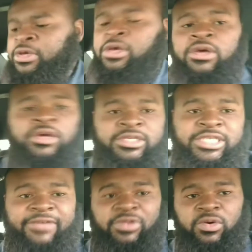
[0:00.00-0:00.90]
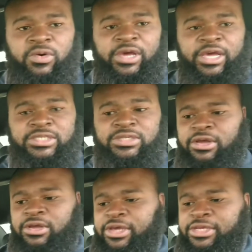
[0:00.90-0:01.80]
it's safe to go ahead and start
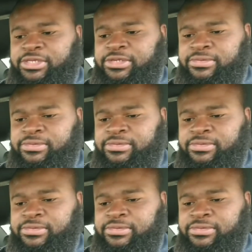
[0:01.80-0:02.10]
your engine.